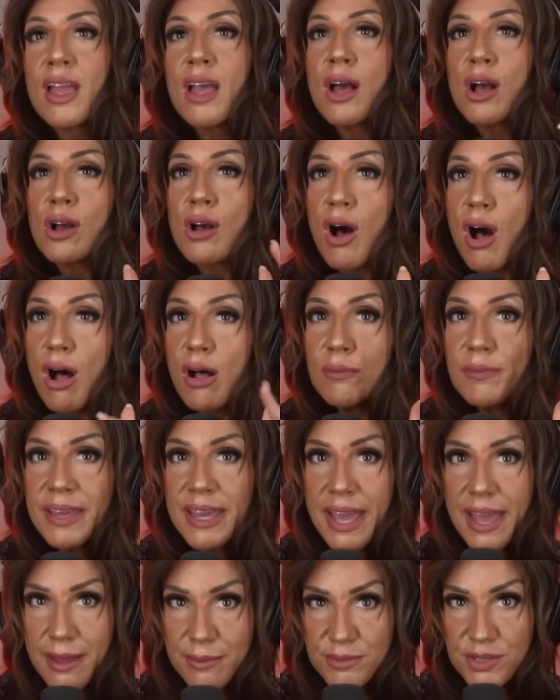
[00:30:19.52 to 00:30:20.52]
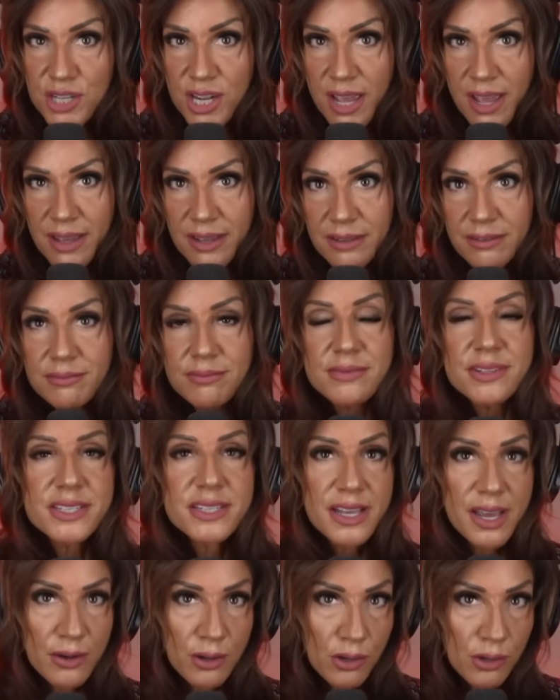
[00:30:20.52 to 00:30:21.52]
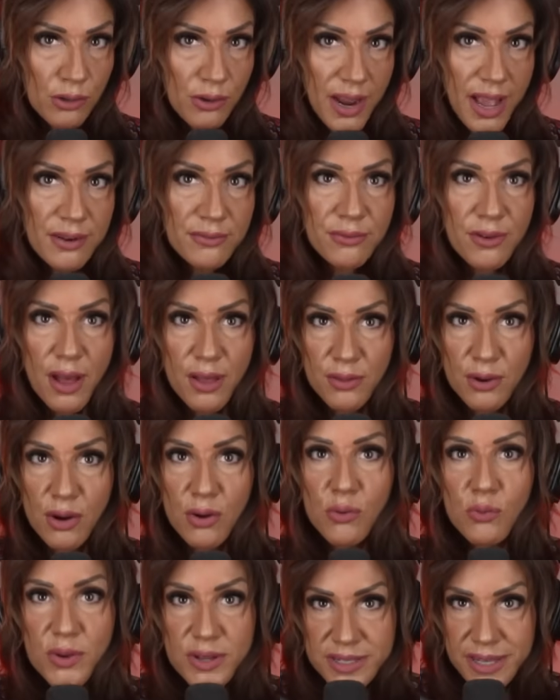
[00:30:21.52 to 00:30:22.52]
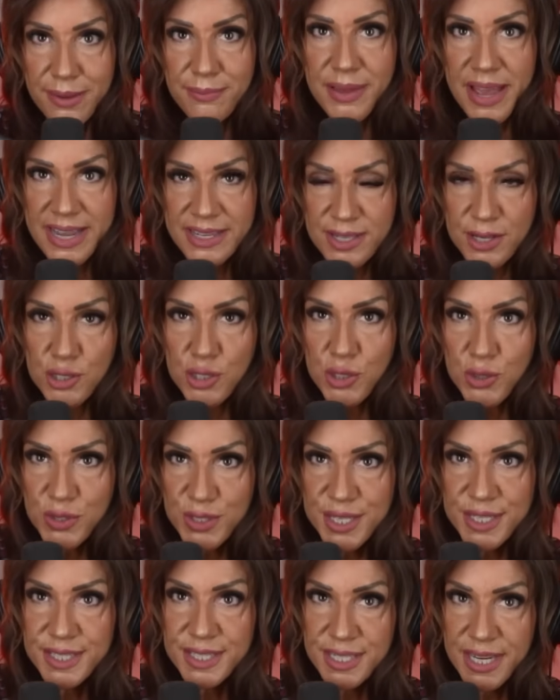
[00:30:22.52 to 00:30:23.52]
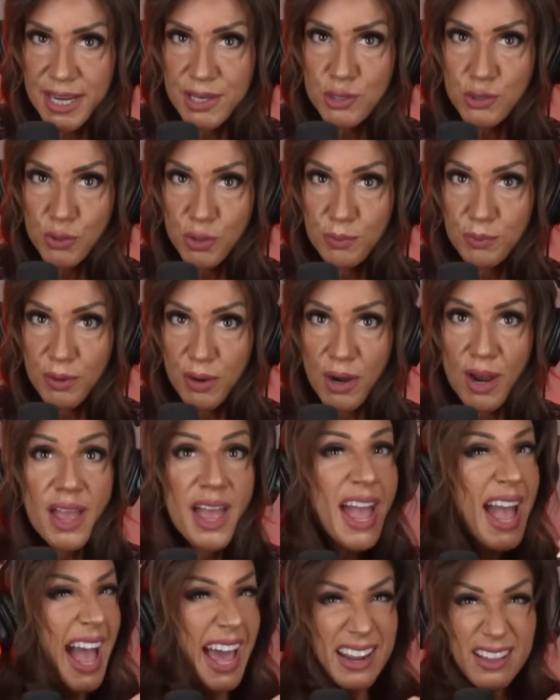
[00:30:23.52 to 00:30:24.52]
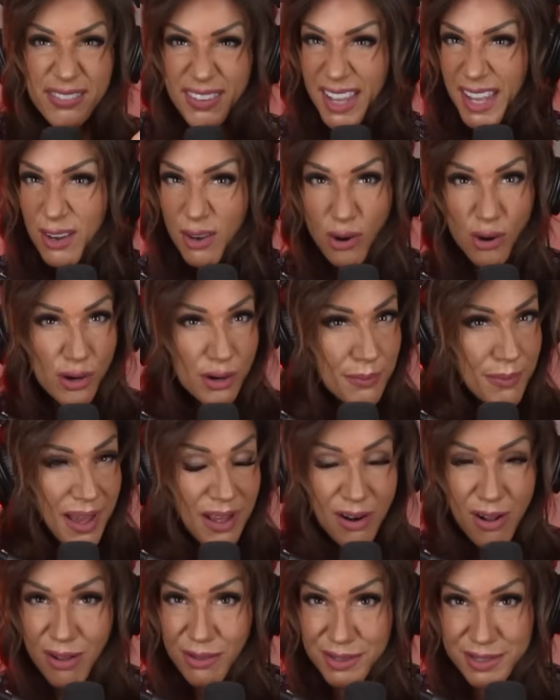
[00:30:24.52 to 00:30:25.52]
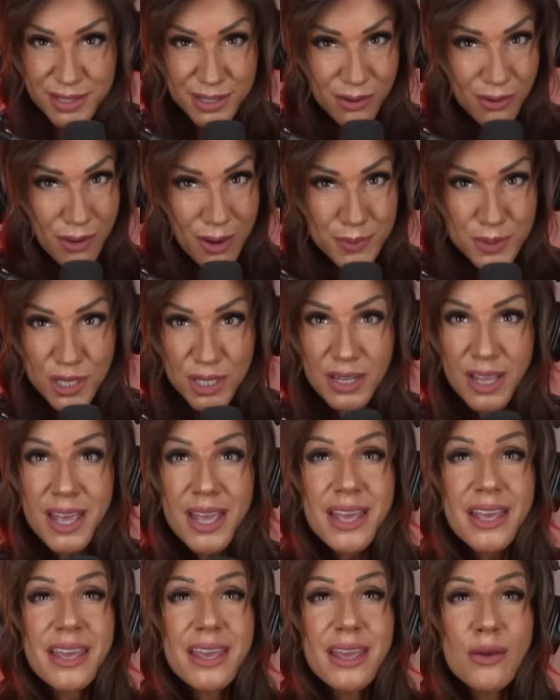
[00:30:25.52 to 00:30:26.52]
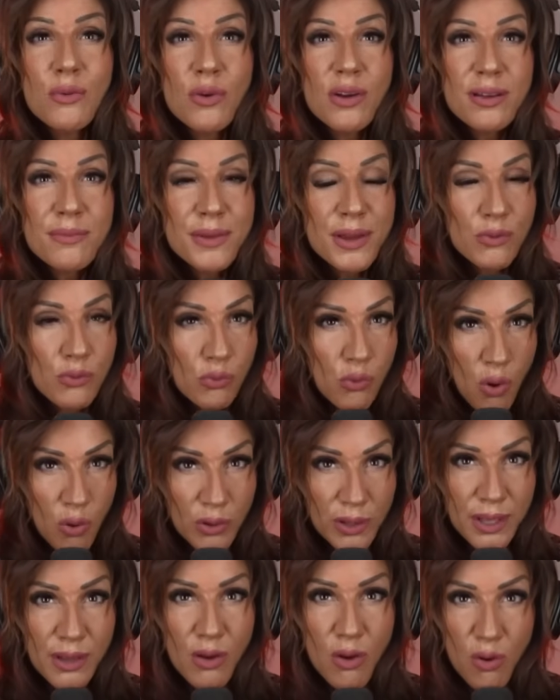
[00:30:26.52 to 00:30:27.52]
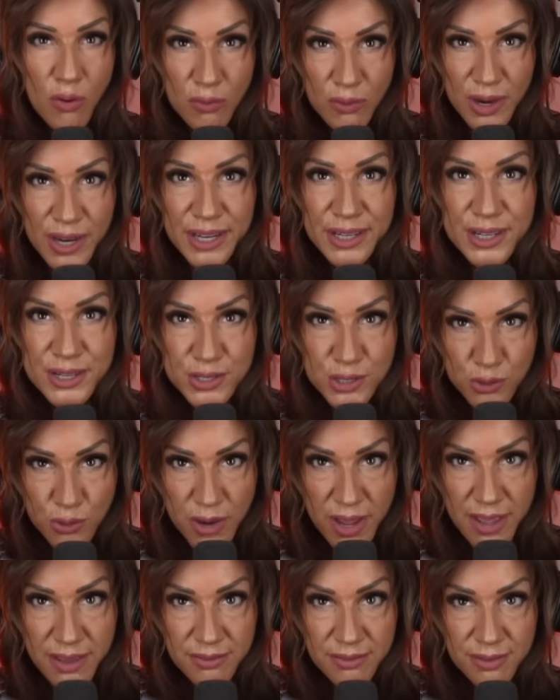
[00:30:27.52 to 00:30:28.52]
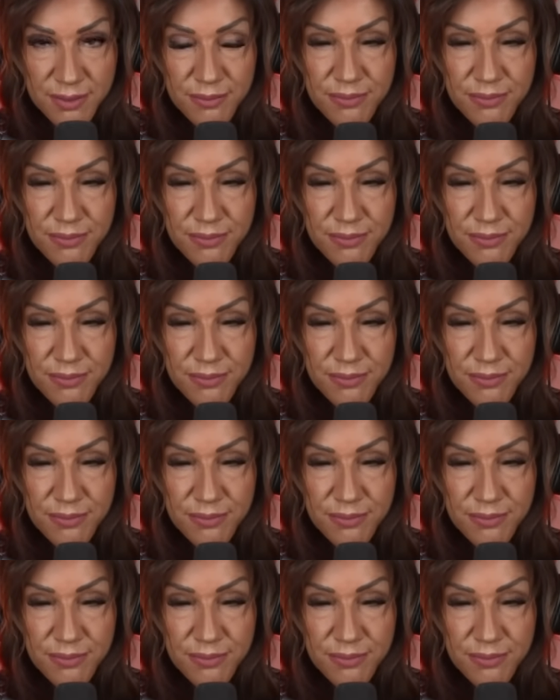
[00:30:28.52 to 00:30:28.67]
Call Me MJ said her grandfather was a Massachusetts state trooper, and if he had heard about all this corruption, he would have been rolling over in his grave.